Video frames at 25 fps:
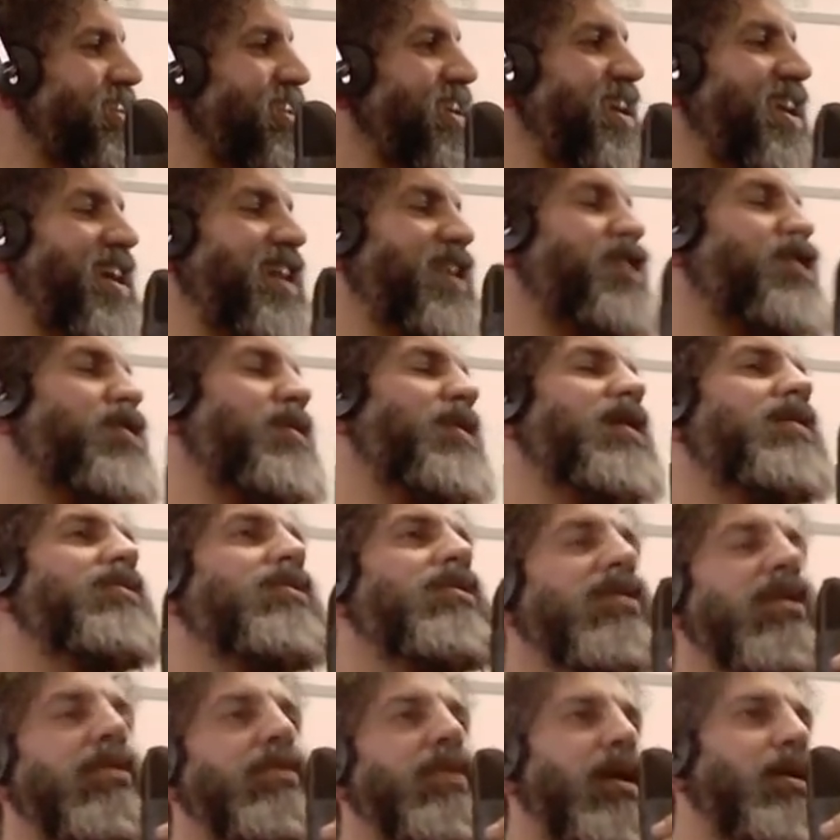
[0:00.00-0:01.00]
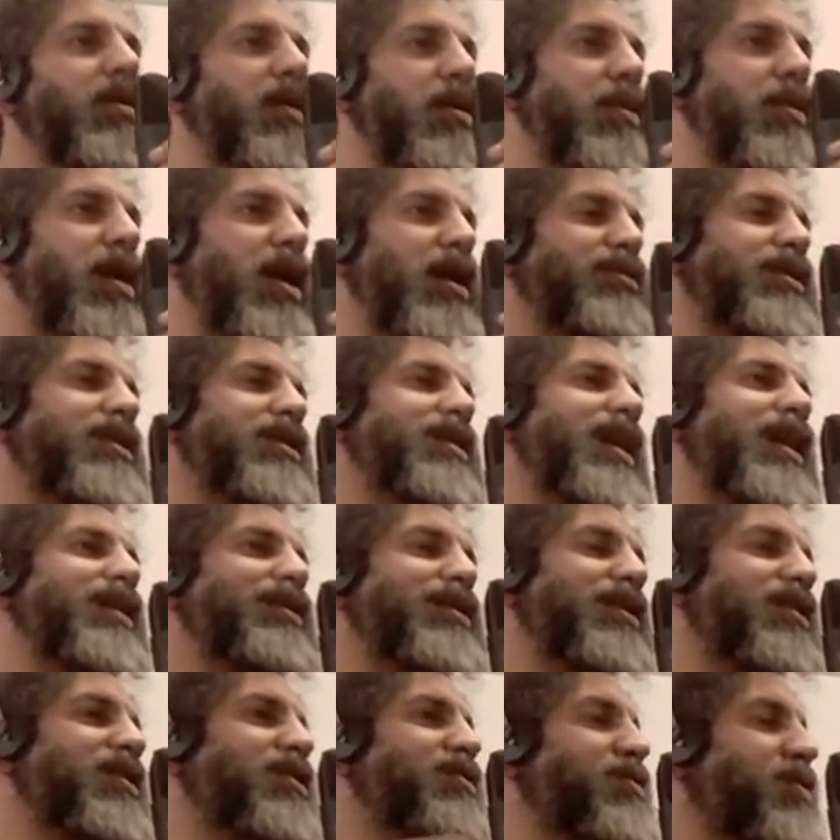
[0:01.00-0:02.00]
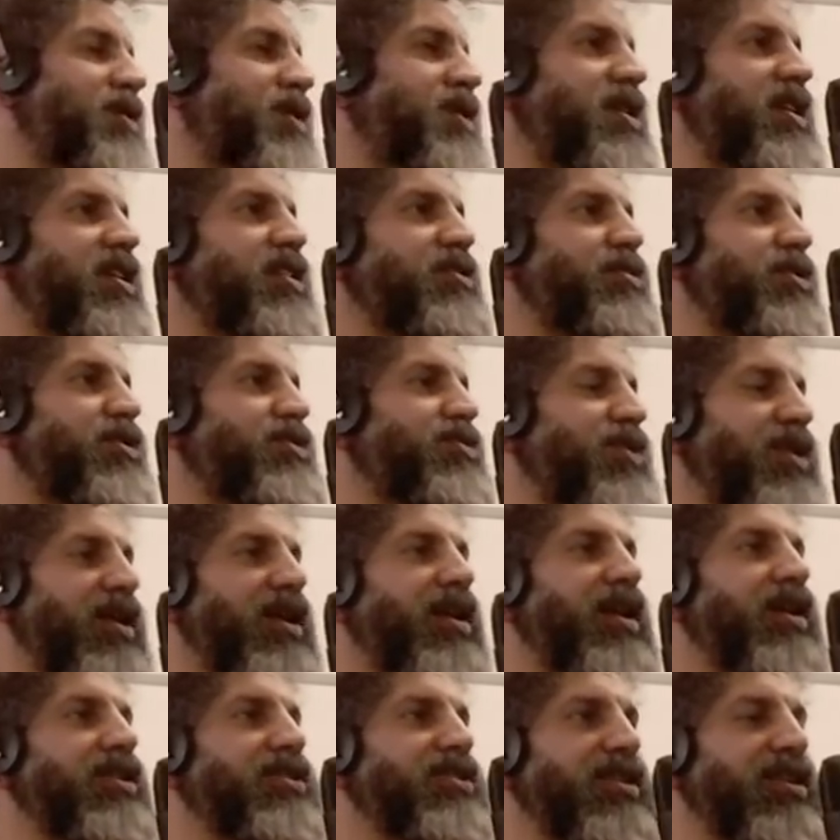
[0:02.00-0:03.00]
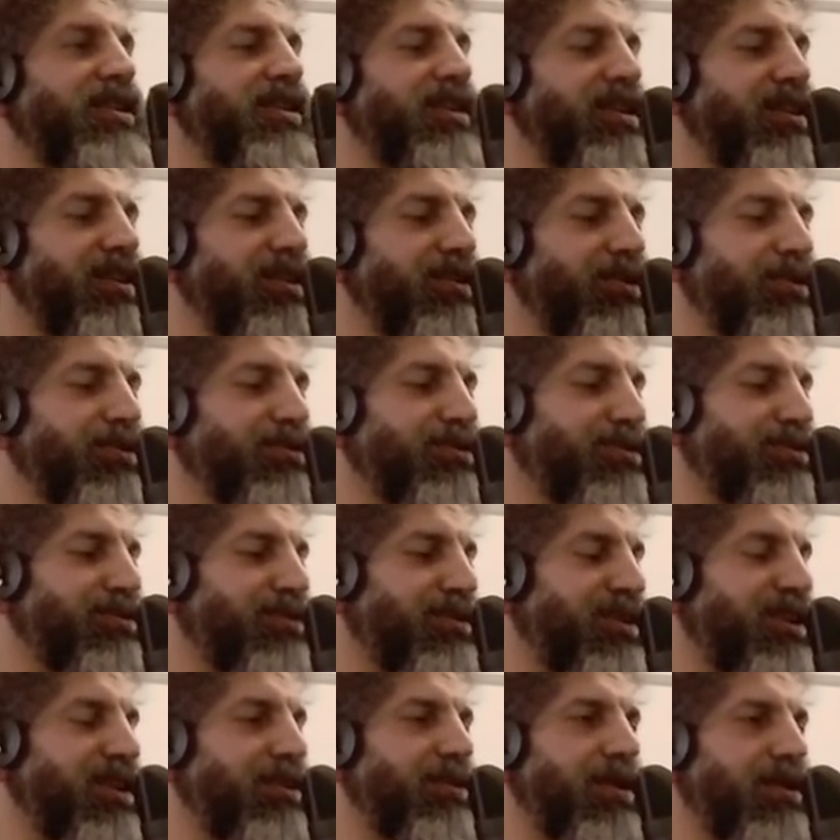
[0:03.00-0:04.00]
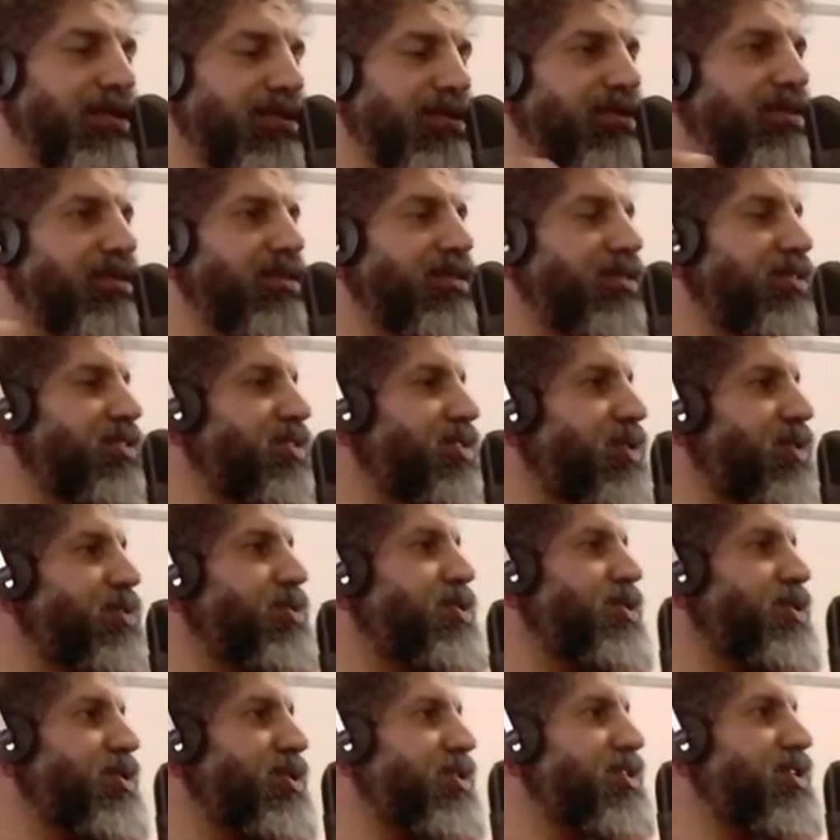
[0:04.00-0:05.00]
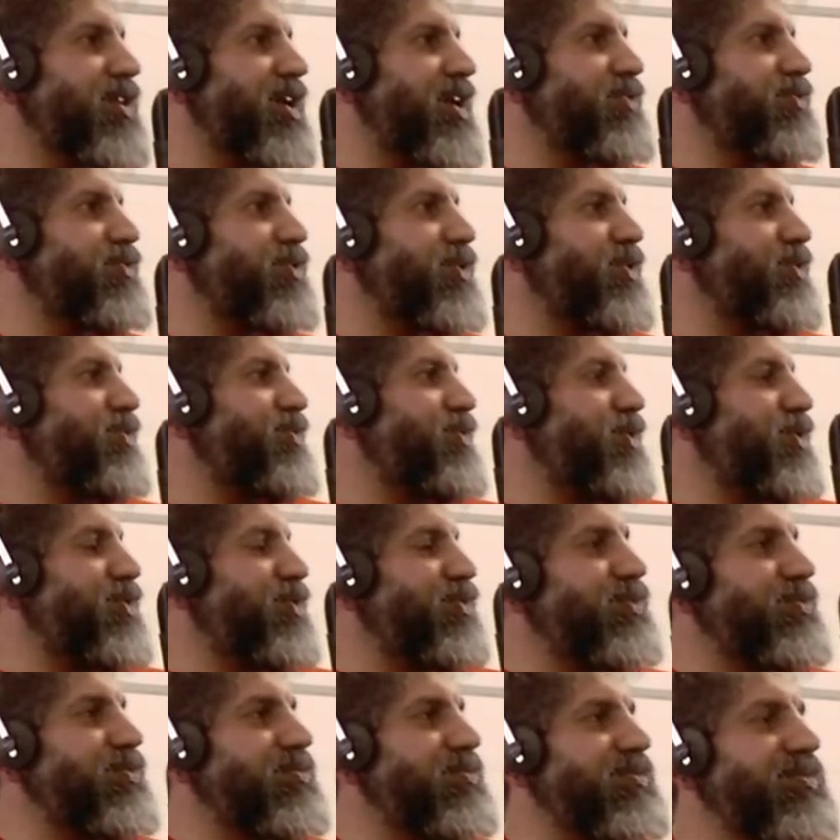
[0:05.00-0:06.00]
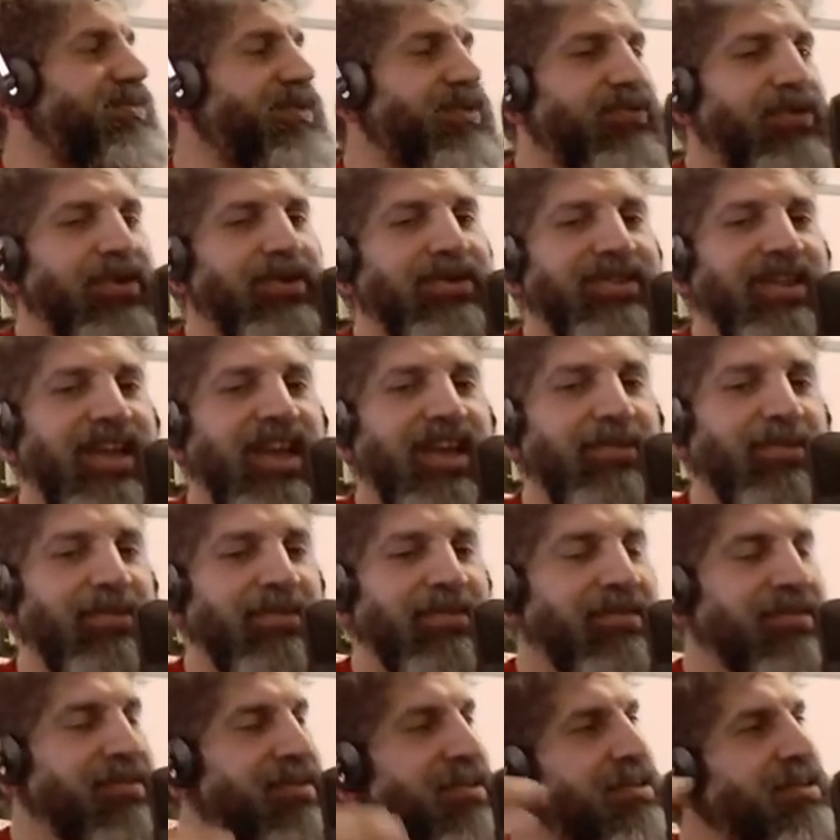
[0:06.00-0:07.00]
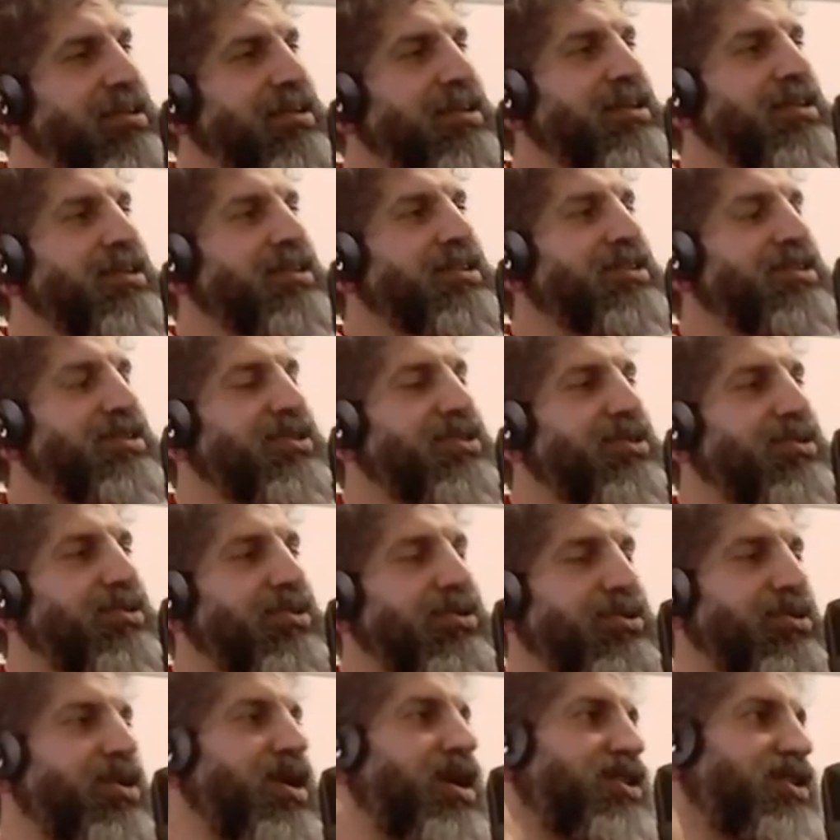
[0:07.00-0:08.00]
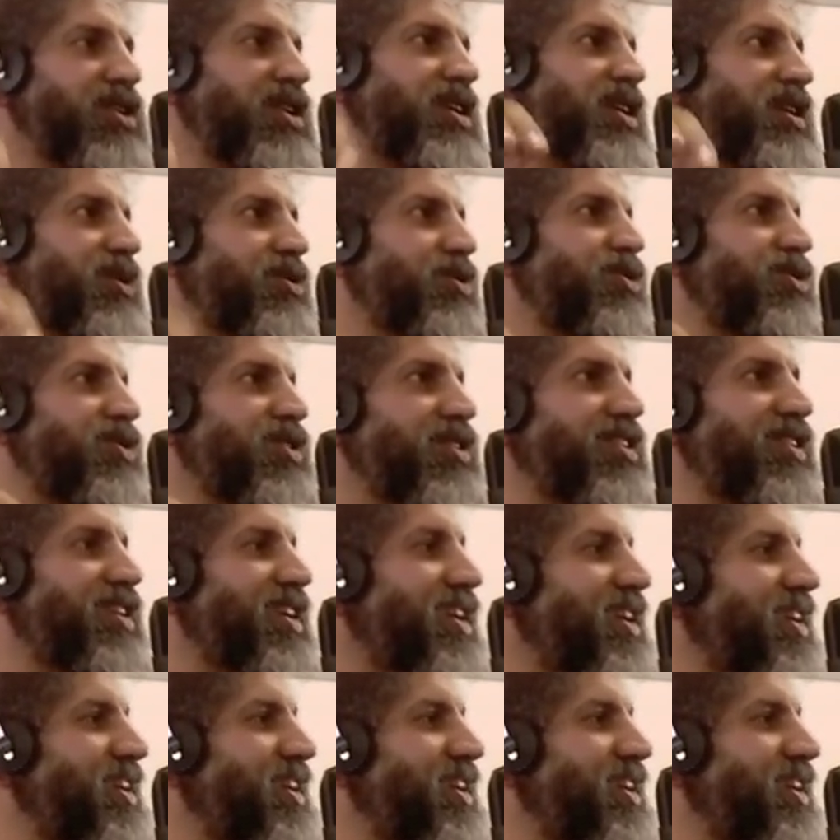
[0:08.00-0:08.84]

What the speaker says: yeah, no, well, no, I think it's very nice because we're actually also talking about the world, and for the first time, you actually get to see the